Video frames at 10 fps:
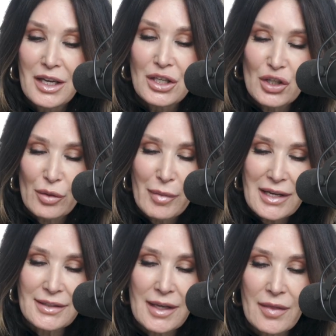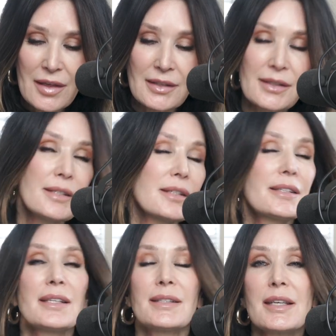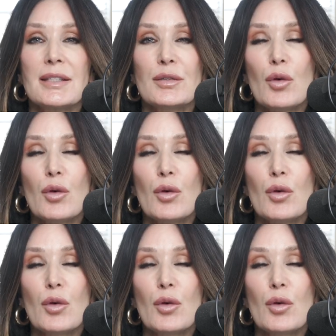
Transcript: Jeremiah said this, says this,